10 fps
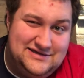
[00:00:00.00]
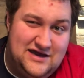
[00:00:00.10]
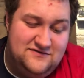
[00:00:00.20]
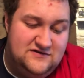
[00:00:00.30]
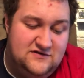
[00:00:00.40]

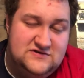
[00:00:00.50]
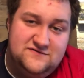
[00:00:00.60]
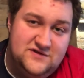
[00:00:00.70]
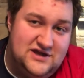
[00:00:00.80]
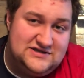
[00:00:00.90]
I did use it
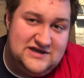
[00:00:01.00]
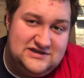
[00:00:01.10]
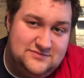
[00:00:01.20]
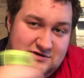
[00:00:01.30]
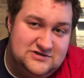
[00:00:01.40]
for a lot of size
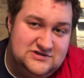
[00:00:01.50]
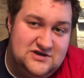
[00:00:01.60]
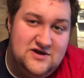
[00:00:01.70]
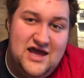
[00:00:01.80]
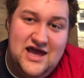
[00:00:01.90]
comparisons though.